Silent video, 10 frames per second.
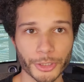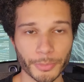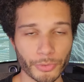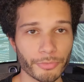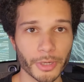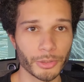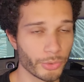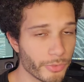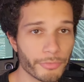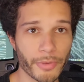just spoon-fed, you
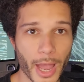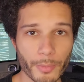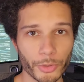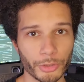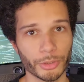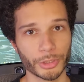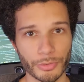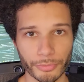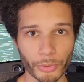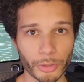can find what you're
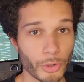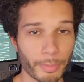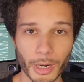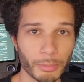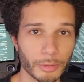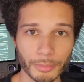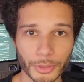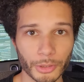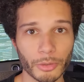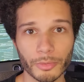looking for, no problem.
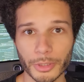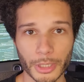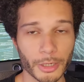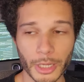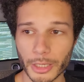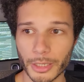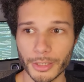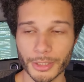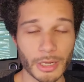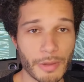The internet
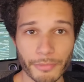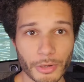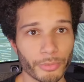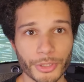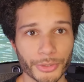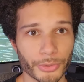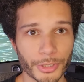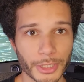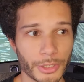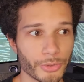is an infinite
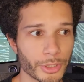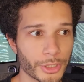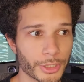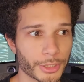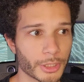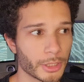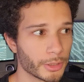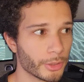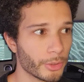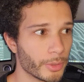resource that you can just,
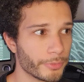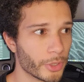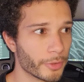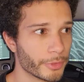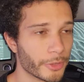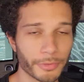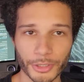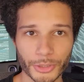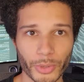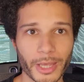if you have enough like
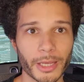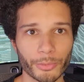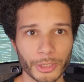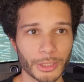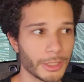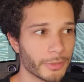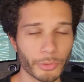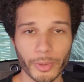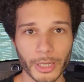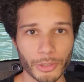sweat equity to give
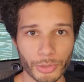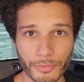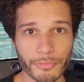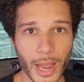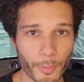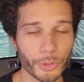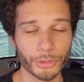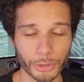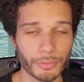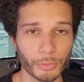away, you can find what
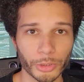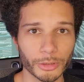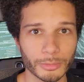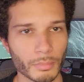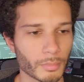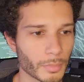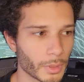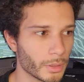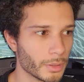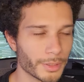you're looking for.
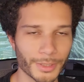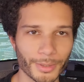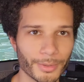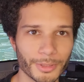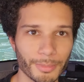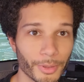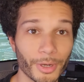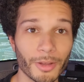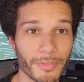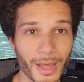So to build
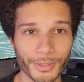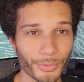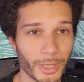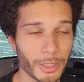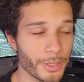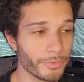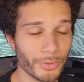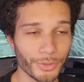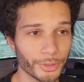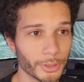off that as well in the
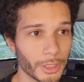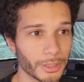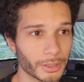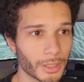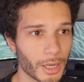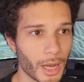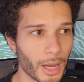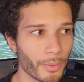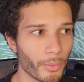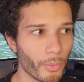future, like
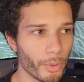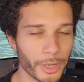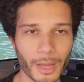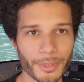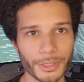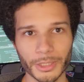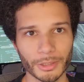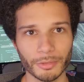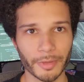I will not be taking